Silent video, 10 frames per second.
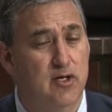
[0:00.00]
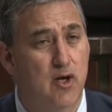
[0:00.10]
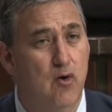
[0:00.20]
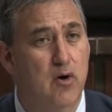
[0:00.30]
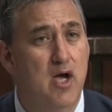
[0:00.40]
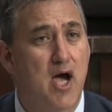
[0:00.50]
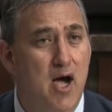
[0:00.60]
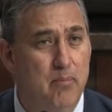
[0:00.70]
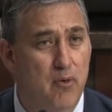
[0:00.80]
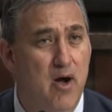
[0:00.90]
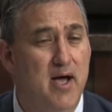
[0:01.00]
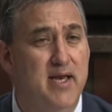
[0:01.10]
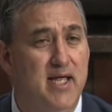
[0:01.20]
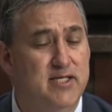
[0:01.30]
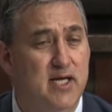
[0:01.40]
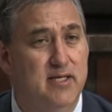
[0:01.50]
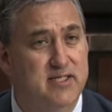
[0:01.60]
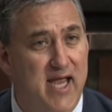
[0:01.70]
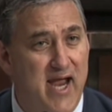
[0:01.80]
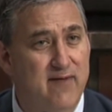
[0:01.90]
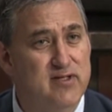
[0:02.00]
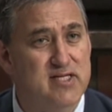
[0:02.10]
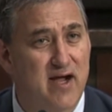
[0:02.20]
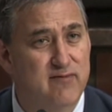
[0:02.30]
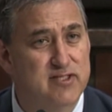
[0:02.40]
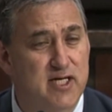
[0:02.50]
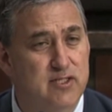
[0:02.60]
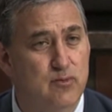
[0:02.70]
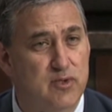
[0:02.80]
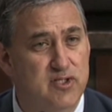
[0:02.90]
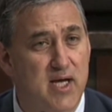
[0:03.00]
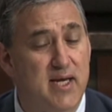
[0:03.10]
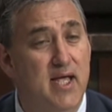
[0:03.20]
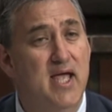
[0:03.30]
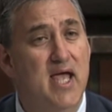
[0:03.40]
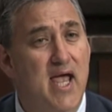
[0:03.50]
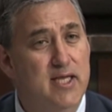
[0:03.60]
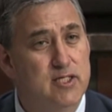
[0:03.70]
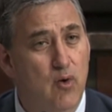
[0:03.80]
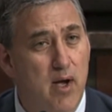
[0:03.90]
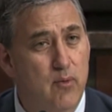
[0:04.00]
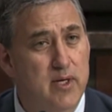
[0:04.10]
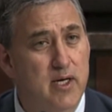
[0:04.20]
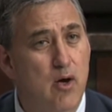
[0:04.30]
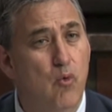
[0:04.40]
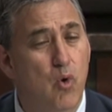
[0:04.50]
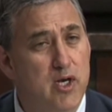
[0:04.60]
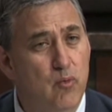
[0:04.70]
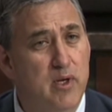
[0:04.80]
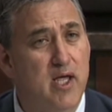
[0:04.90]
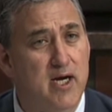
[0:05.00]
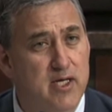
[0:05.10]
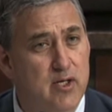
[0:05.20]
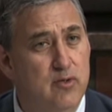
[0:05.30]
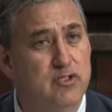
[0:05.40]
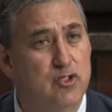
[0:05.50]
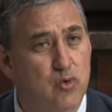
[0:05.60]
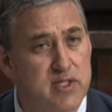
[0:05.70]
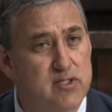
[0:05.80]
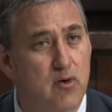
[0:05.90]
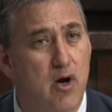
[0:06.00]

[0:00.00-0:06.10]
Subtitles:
to go abroad and to have this conversation with China. And so I want to know, what are we going to do to twist their arm?